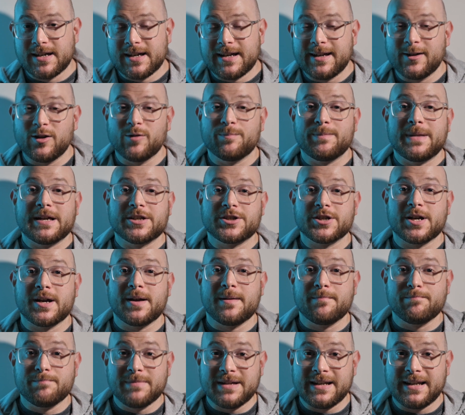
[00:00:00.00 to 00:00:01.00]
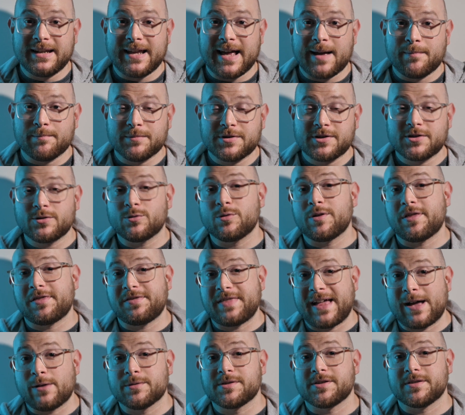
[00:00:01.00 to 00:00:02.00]
It'll measure milliamps or
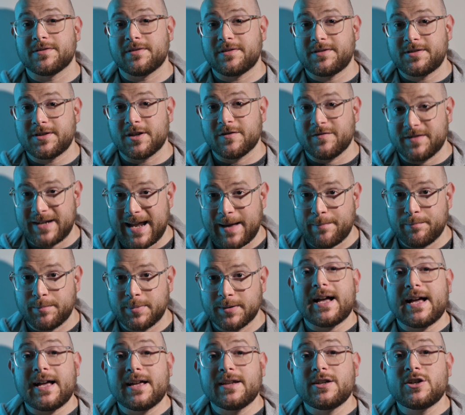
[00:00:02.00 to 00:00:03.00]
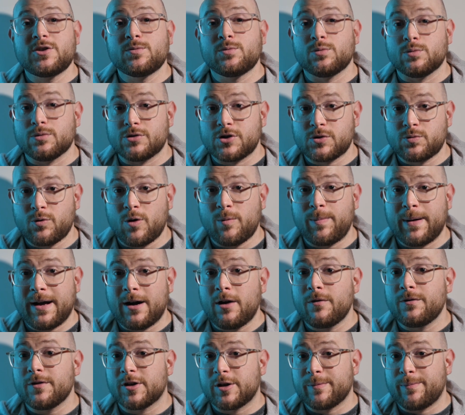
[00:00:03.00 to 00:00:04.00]
thousandths of an amp. And we'll swap
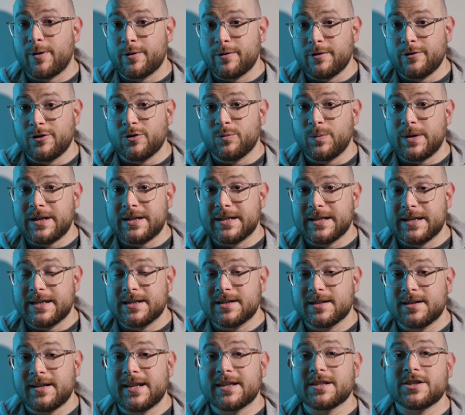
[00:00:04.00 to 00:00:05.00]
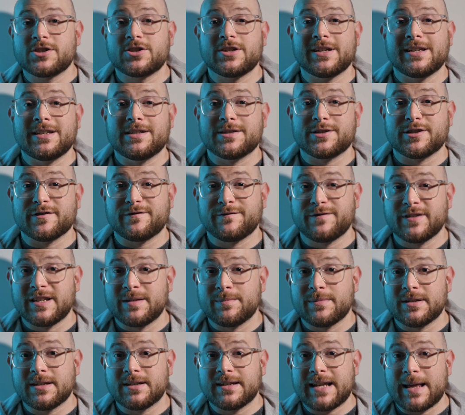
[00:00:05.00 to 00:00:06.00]
out the component that we need. Let's change the
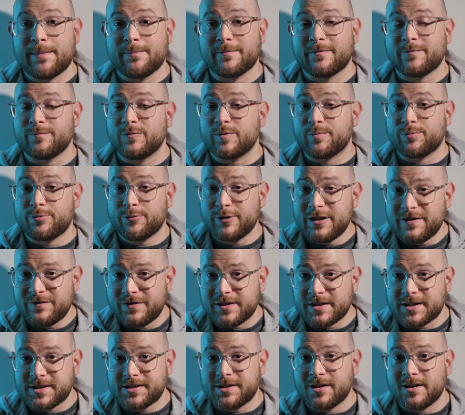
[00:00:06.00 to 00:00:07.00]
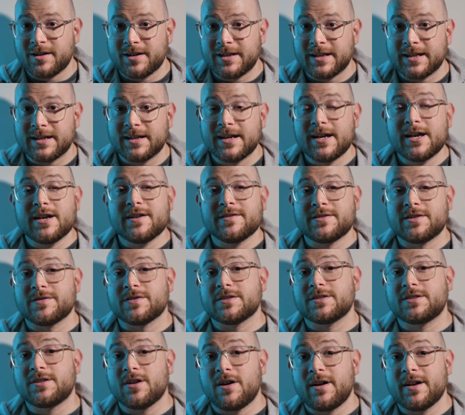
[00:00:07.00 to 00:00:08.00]
filament lamp from the previous circuit to
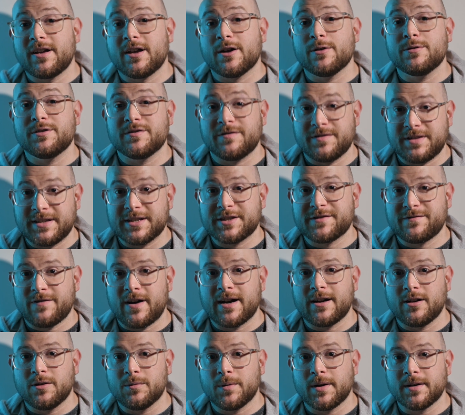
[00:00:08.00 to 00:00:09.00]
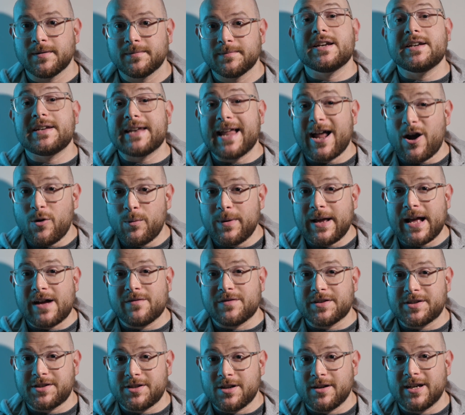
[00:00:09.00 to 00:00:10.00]
the diode for this final one. Now we
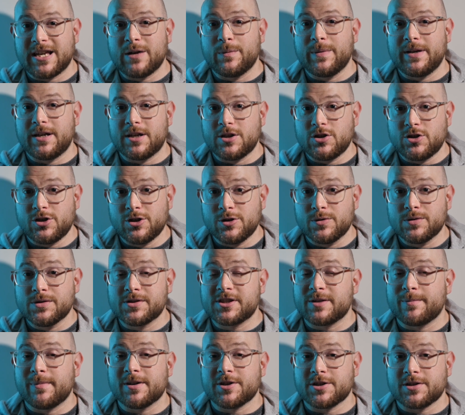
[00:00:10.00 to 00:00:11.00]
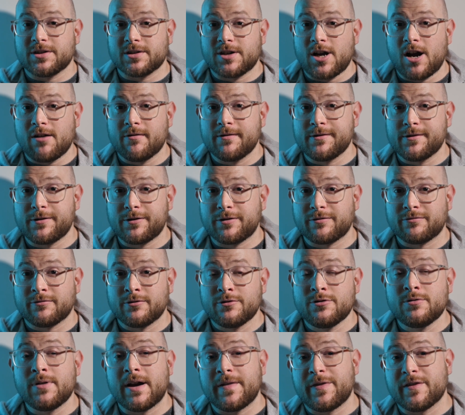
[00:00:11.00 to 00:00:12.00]
have a circuit we can use to measure the current
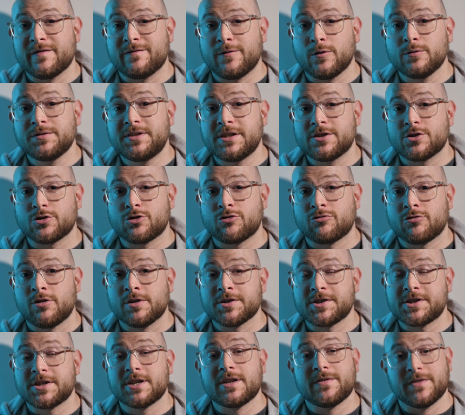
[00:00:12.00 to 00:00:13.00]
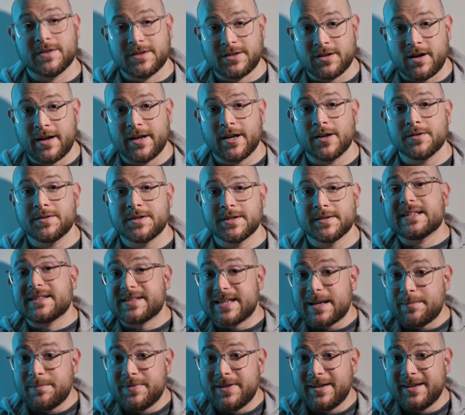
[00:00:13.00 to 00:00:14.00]
through and the voltage across the diode.
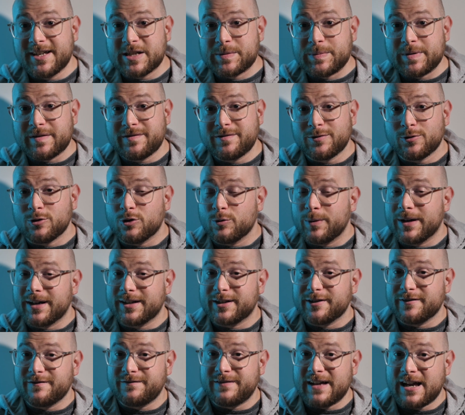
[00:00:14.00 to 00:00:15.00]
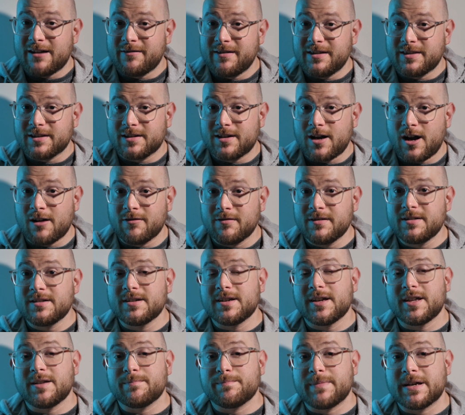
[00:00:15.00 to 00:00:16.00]
Same thing as before, we're going to vary the current
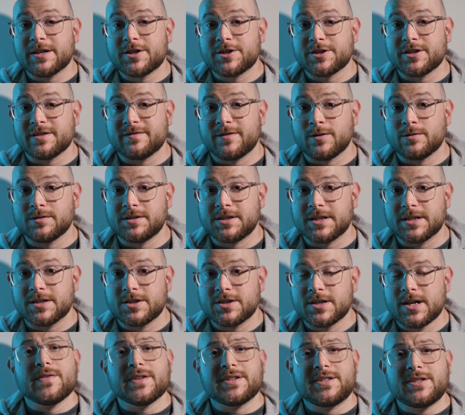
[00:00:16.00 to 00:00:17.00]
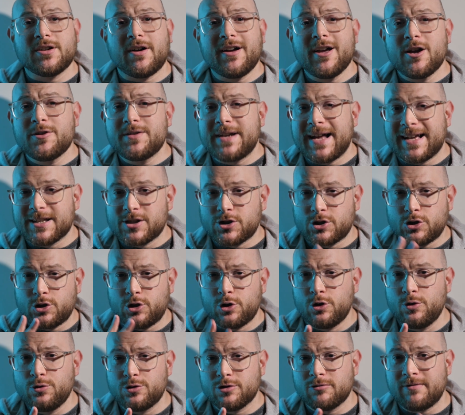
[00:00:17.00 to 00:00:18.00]
and measure the voltage. The diode has
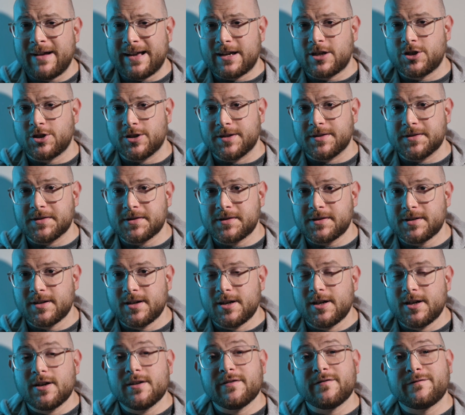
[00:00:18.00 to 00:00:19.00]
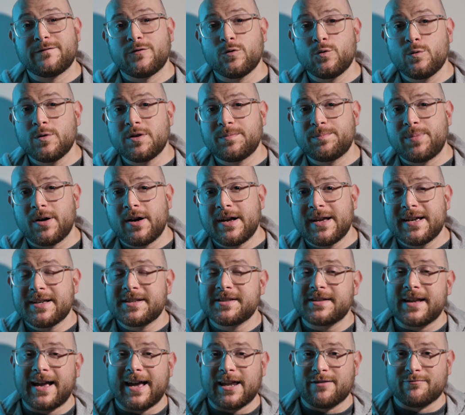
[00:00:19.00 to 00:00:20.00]
two directions: forward
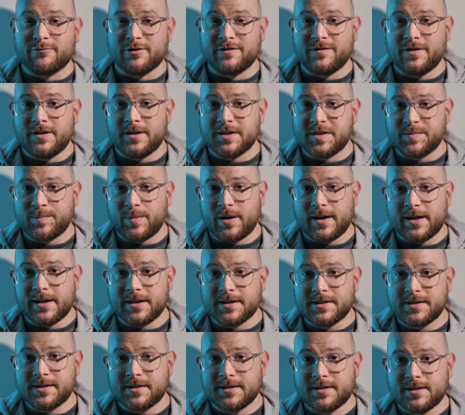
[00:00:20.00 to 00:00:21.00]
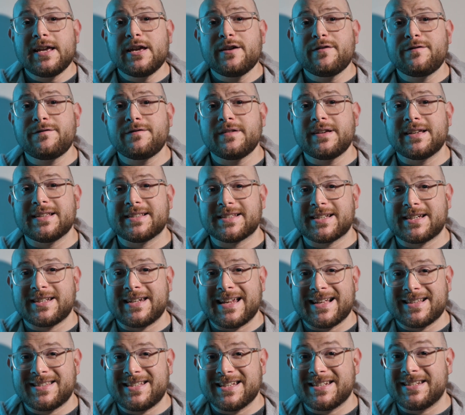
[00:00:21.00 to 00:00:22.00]
bias and reverse bias. If it's
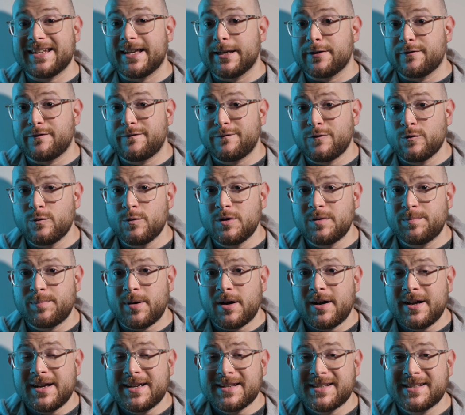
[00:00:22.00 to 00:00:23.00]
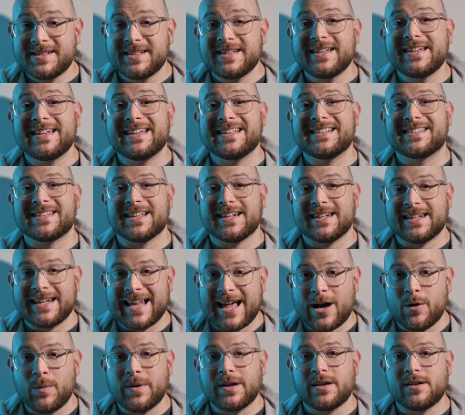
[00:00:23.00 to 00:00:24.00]
connected in forward bias, it's
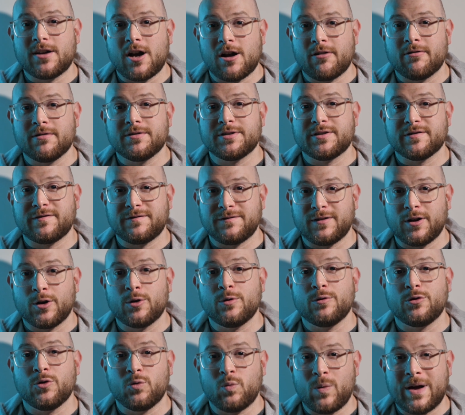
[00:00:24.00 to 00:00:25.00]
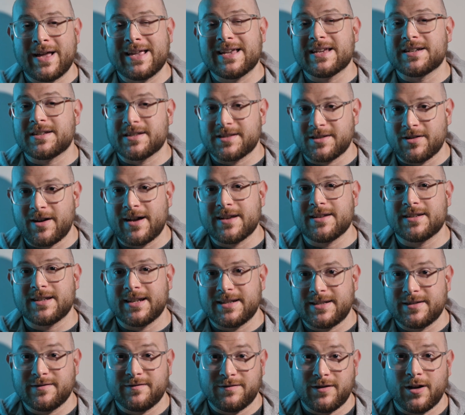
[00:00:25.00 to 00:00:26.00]
allowing current to flow the way it's designed to
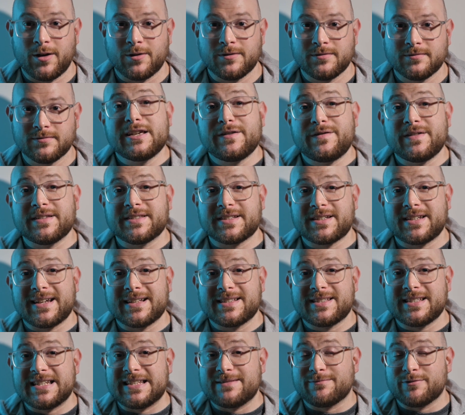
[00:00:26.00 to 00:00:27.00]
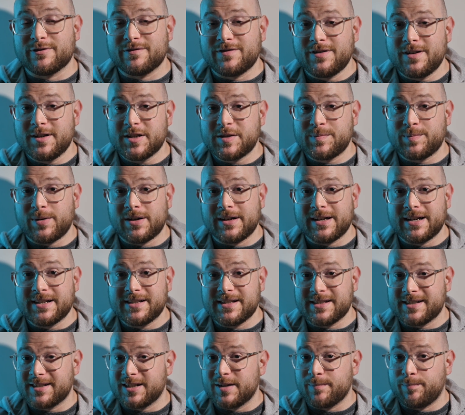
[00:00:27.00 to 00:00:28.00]
let it flow. If it's connected in reverse bias,
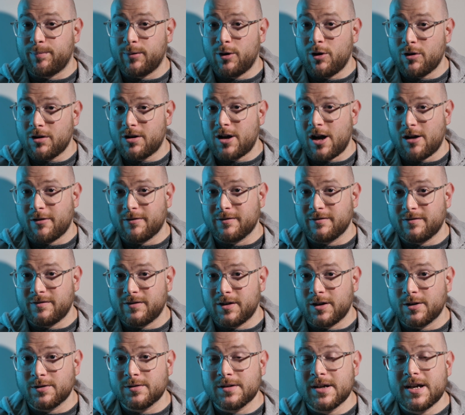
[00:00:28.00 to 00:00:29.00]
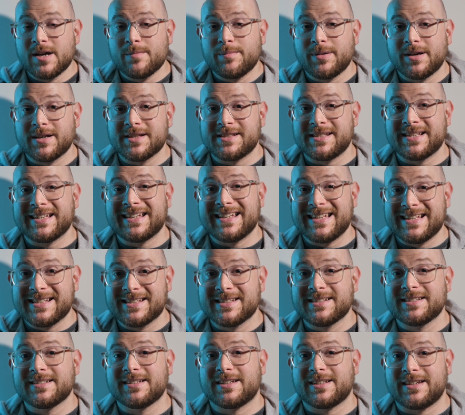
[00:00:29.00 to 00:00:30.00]
it's going to block current flow because it
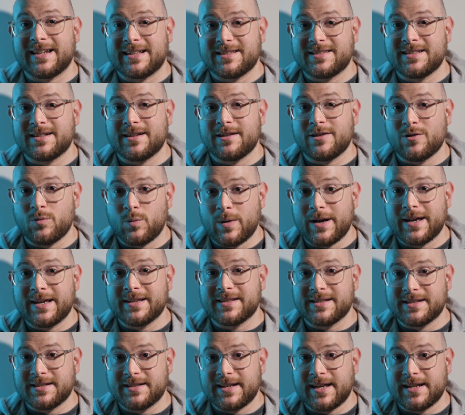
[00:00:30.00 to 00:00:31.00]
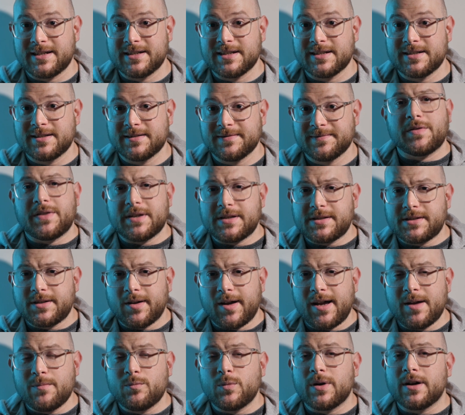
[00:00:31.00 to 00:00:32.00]
isn't connected in the way it's intended. This
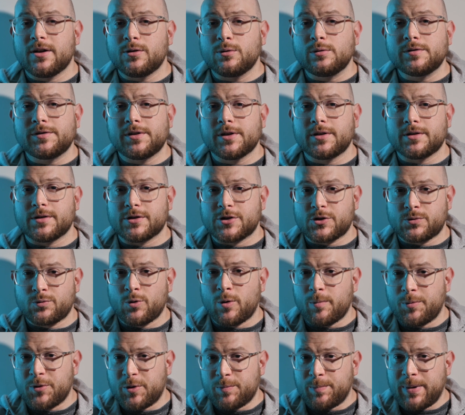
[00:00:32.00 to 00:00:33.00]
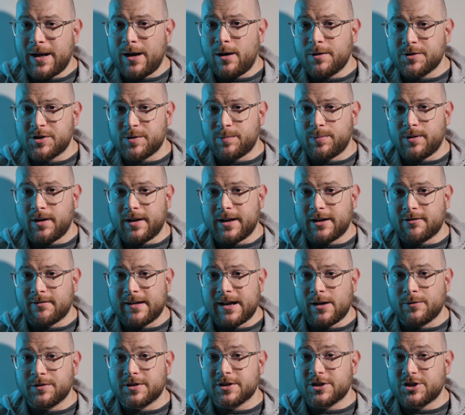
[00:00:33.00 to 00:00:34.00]
time we're also going to swap the power supply
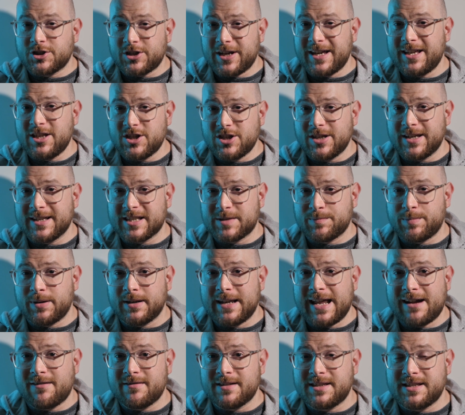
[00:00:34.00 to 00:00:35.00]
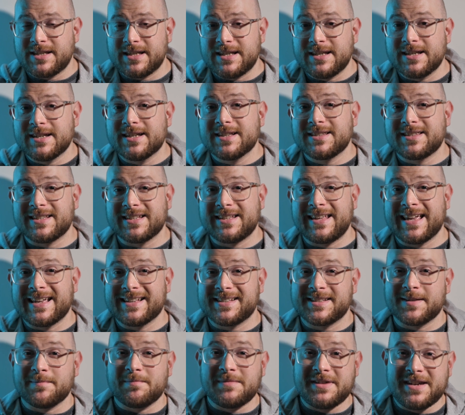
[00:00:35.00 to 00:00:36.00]
around, changing its polarity to get
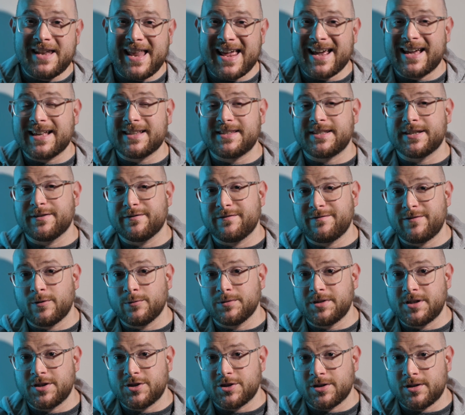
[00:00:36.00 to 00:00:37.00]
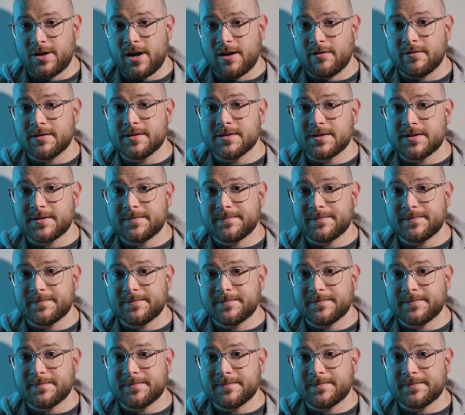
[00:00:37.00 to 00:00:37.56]
some negative voltage and current.